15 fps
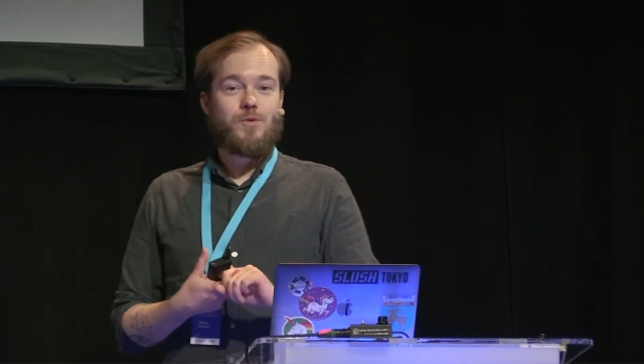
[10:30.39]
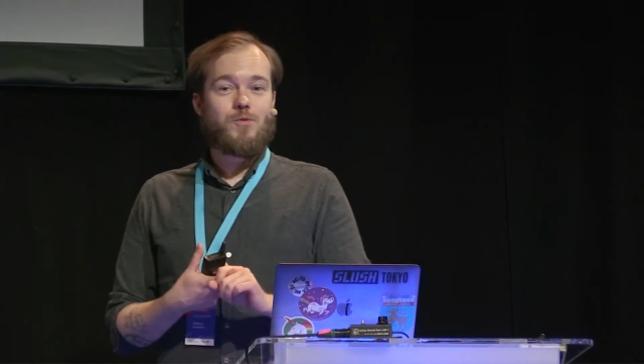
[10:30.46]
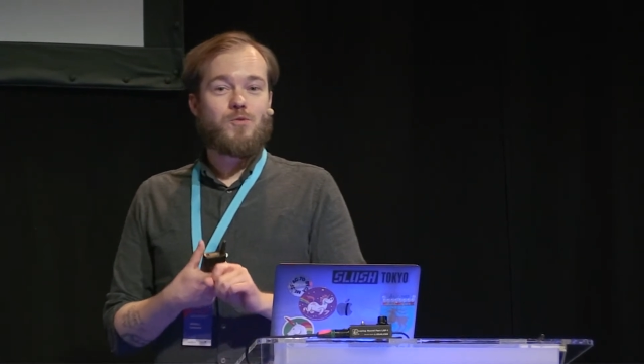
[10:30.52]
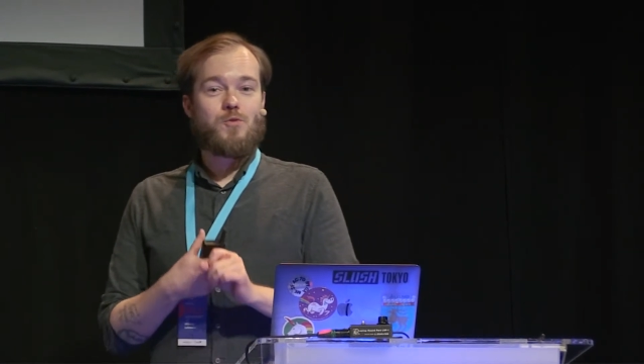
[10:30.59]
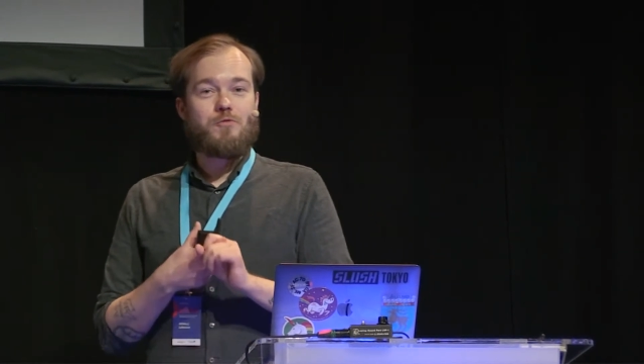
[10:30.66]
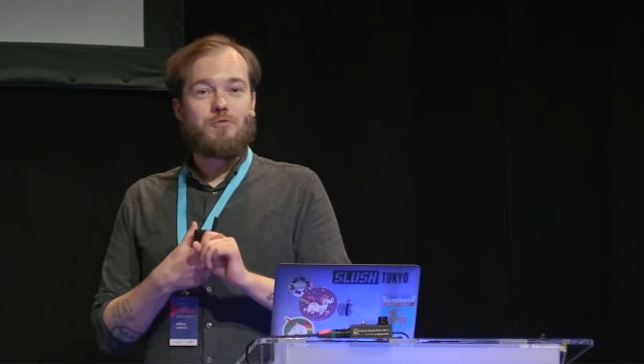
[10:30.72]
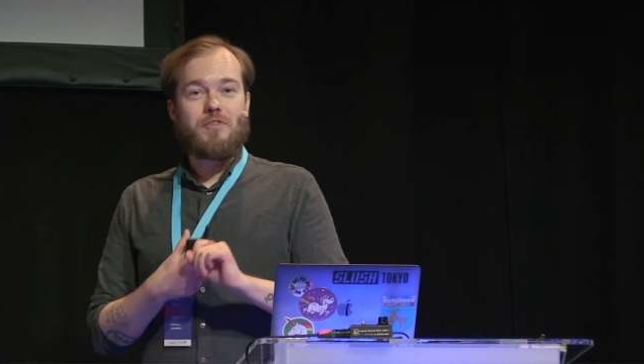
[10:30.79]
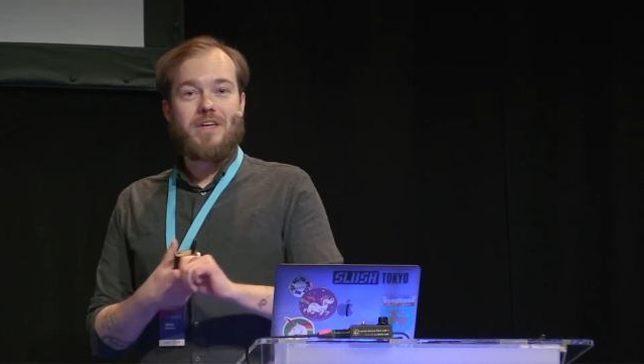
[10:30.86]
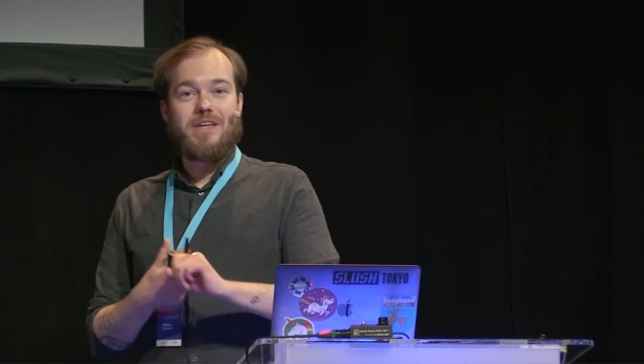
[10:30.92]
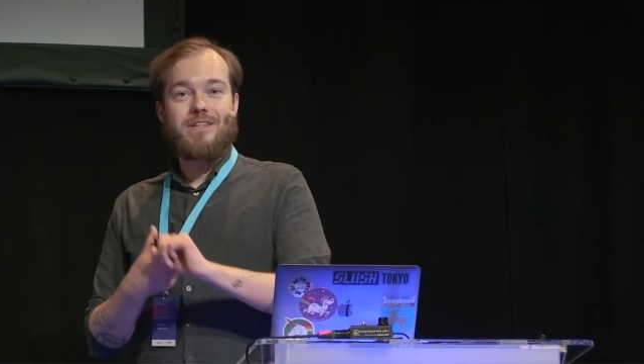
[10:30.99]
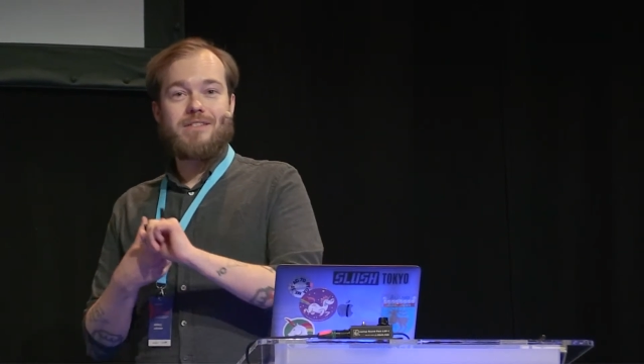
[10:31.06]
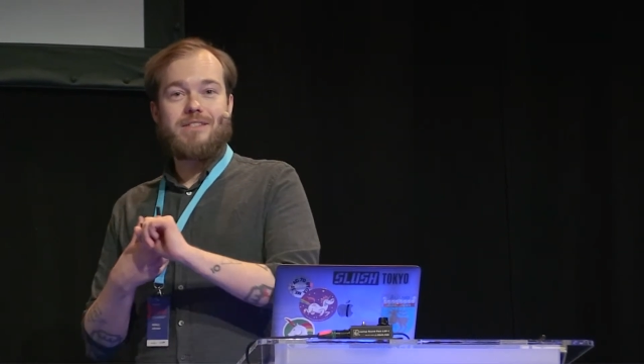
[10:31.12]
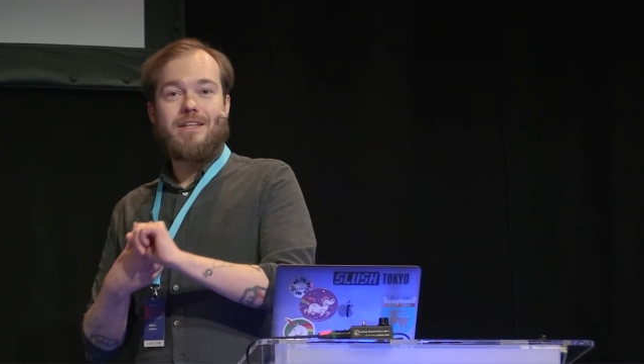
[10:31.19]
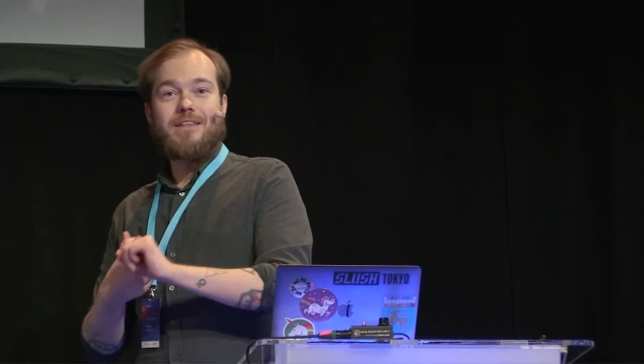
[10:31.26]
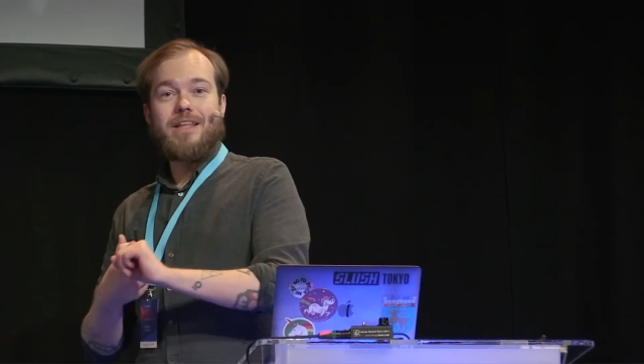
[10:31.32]
Who
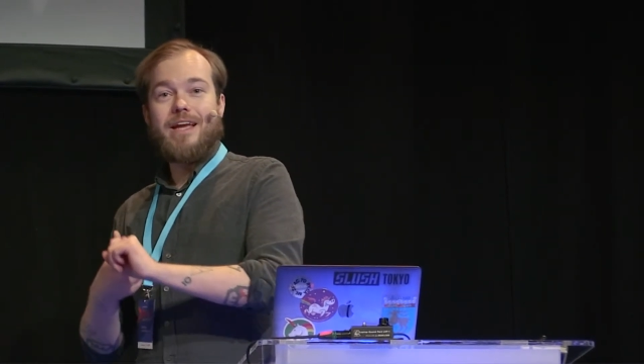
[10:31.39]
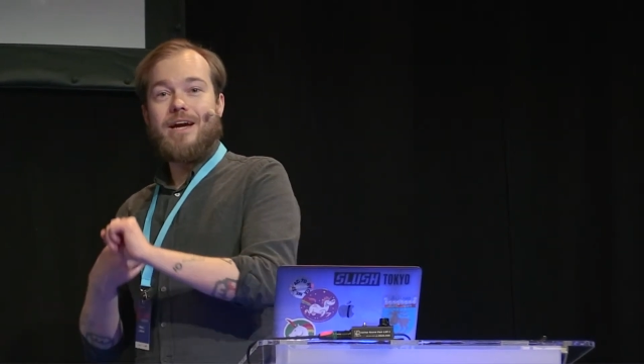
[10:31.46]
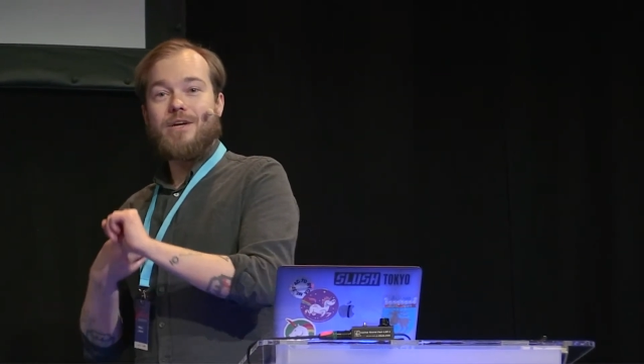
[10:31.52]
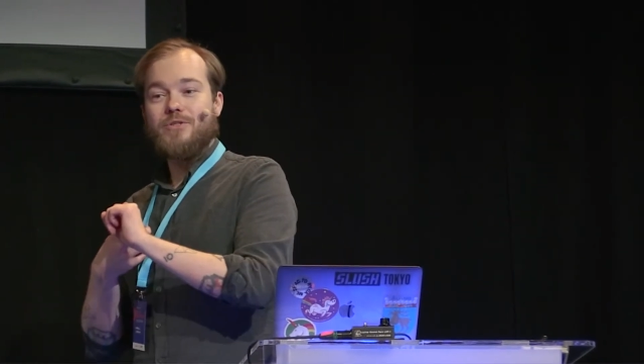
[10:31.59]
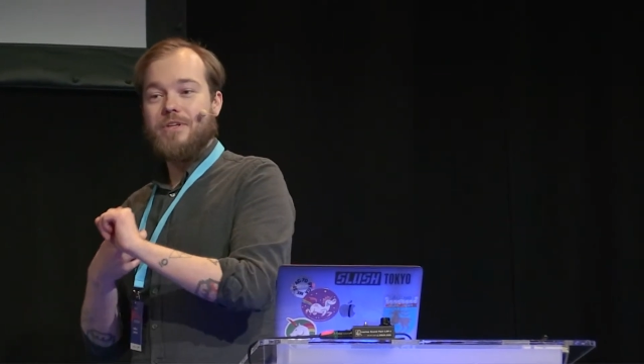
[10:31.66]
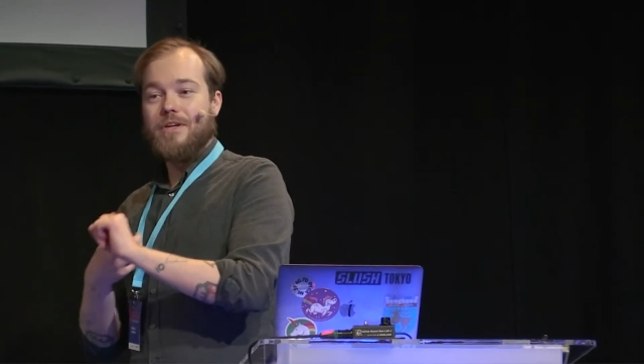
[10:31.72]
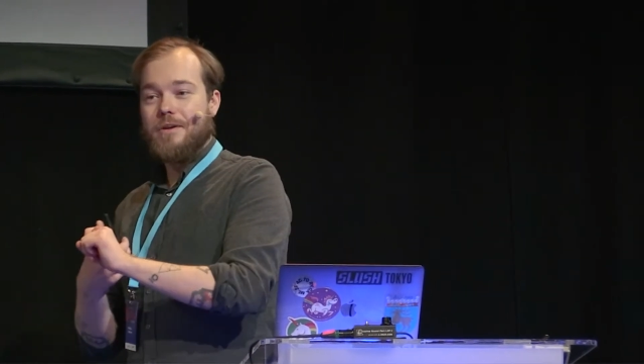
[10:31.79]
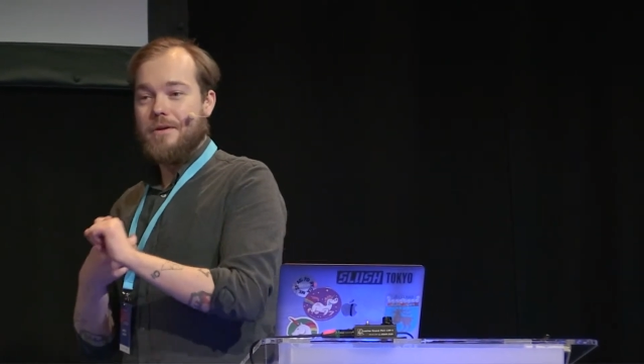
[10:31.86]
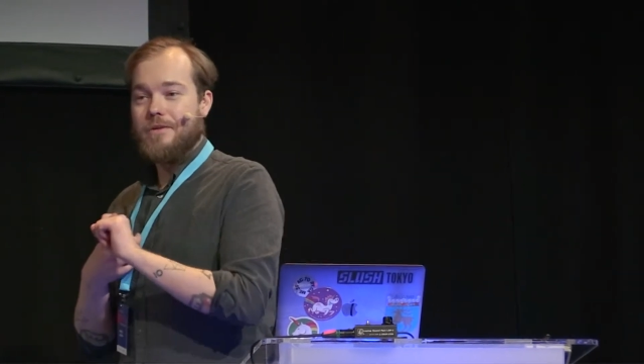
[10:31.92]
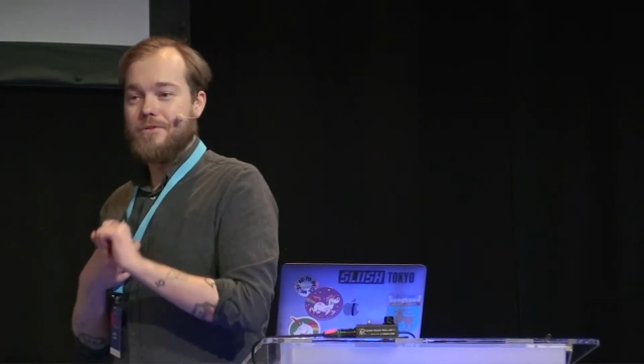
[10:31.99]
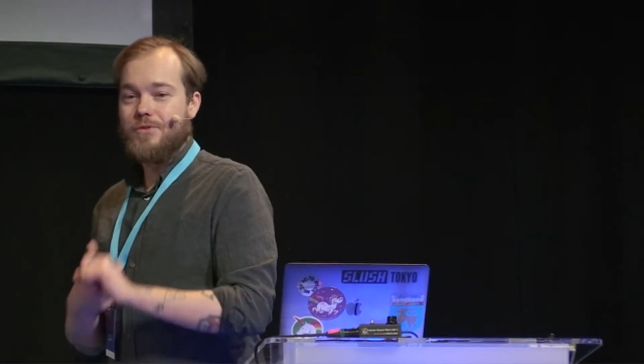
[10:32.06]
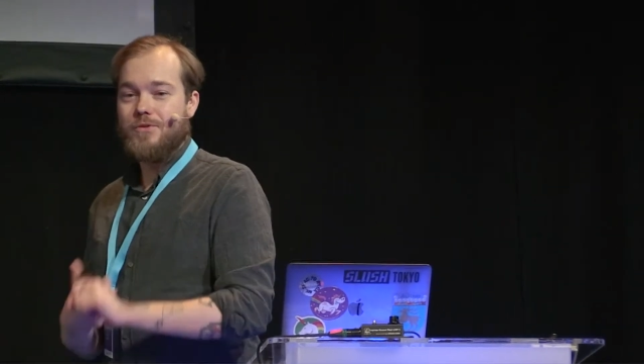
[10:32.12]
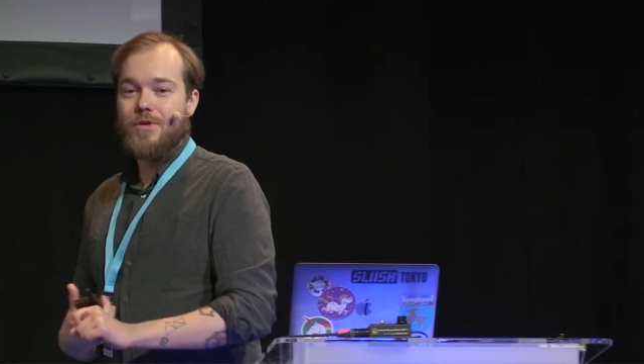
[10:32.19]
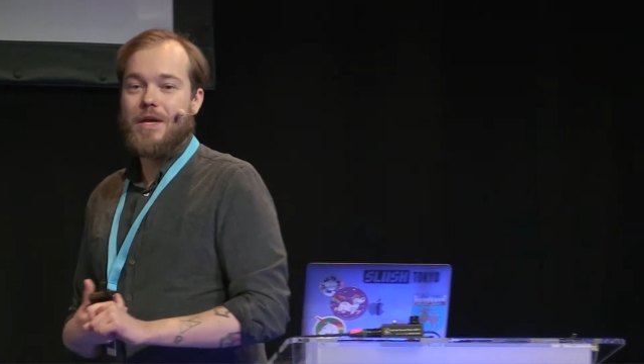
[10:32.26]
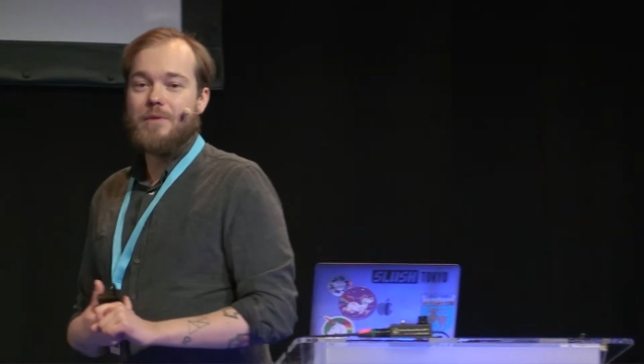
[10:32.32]
feels that they actually learned
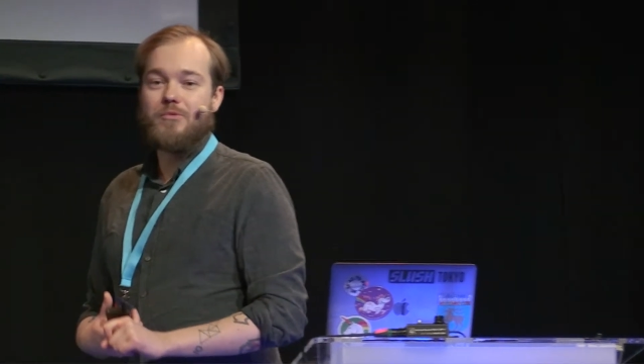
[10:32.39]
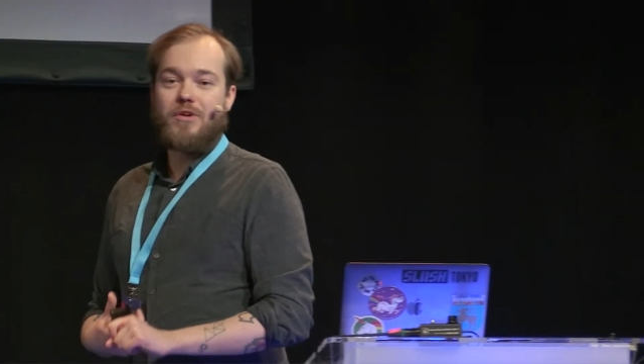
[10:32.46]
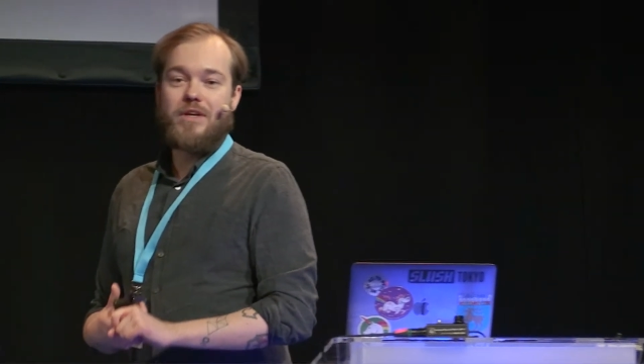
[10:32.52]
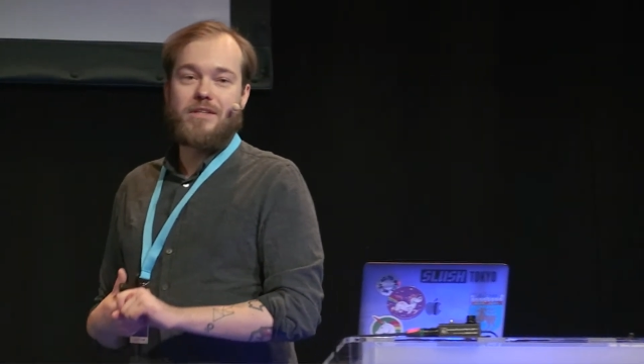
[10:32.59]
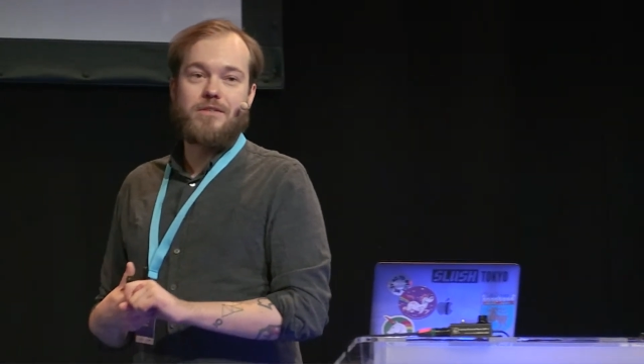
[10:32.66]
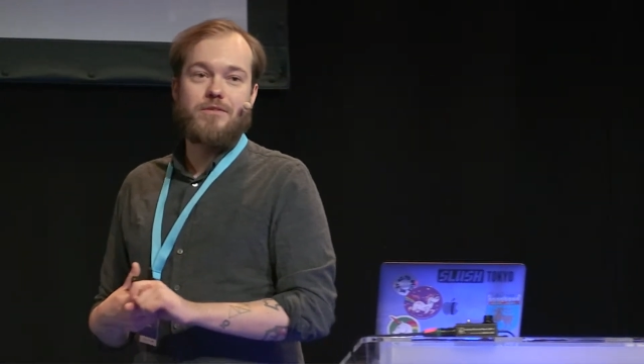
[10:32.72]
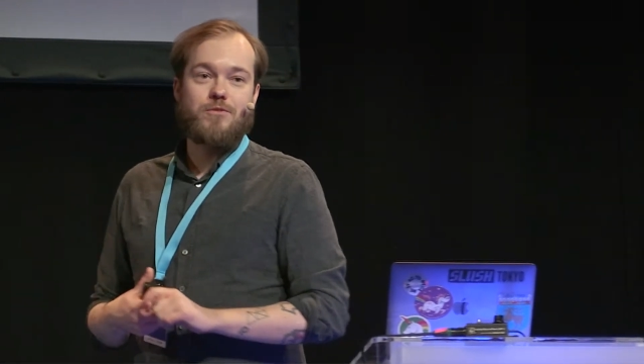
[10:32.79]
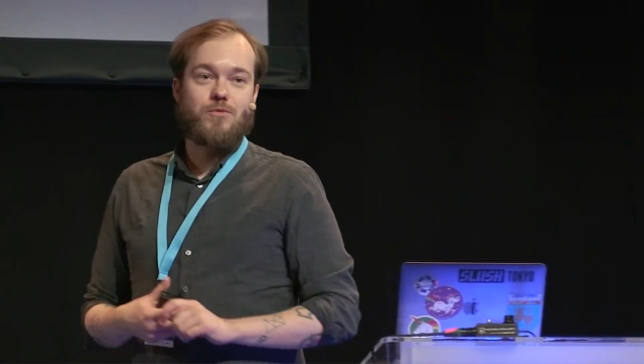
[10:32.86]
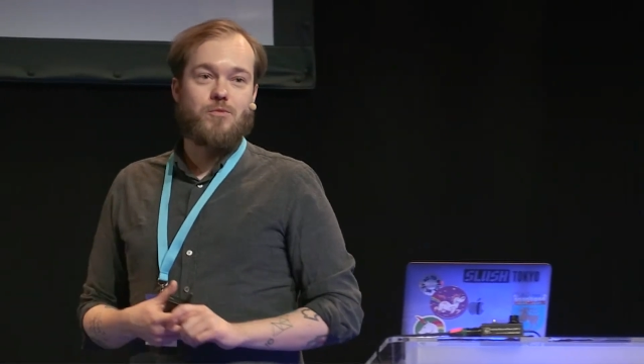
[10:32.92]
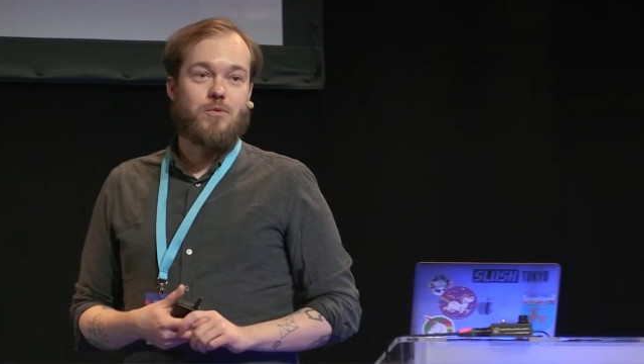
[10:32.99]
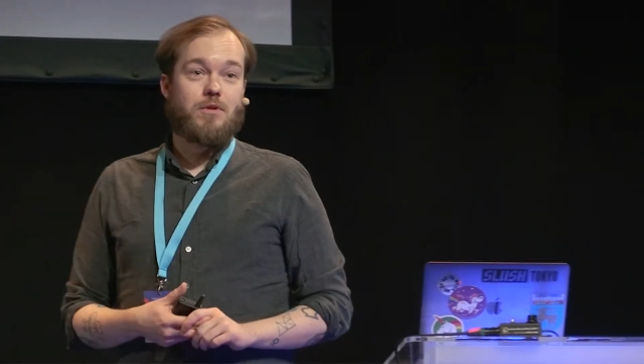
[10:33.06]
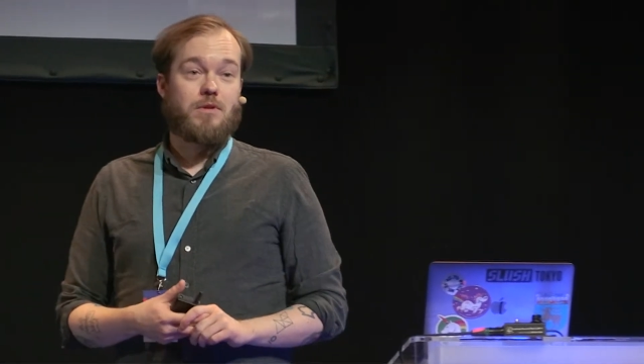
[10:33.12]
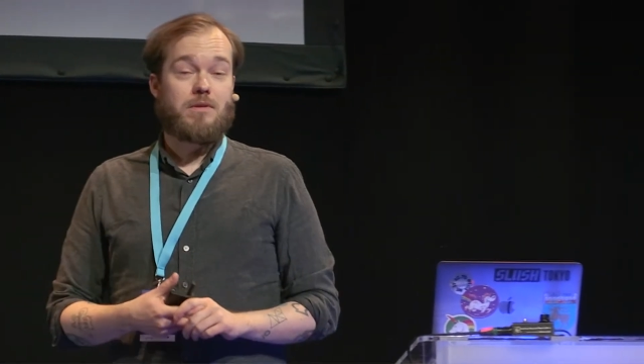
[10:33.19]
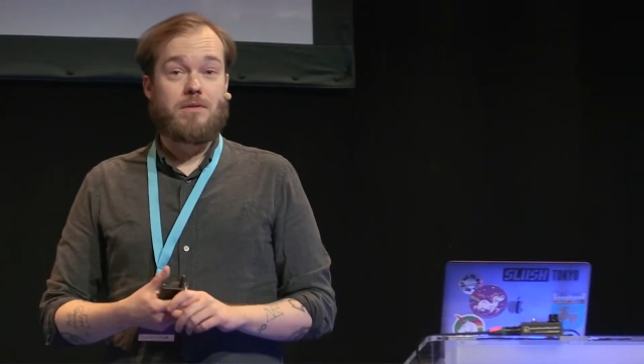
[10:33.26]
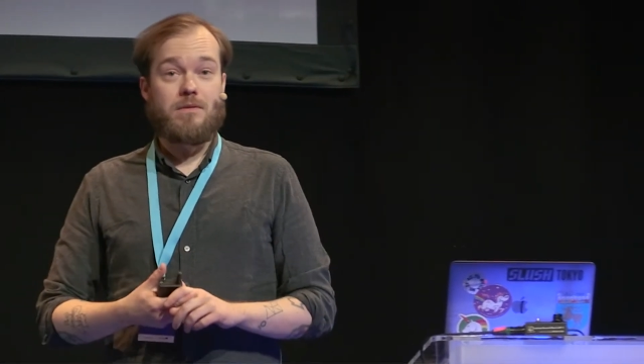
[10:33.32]
to collaborate in school?